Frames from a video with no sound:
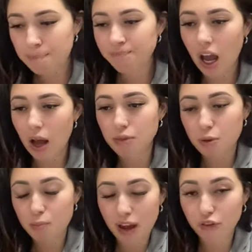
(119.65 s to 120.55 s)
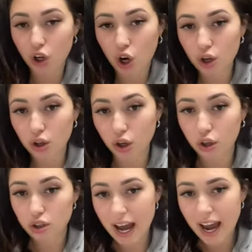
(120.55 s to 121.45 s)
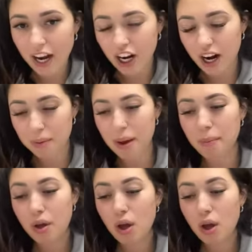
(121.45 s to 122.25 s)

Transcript: to pay for the tire? And my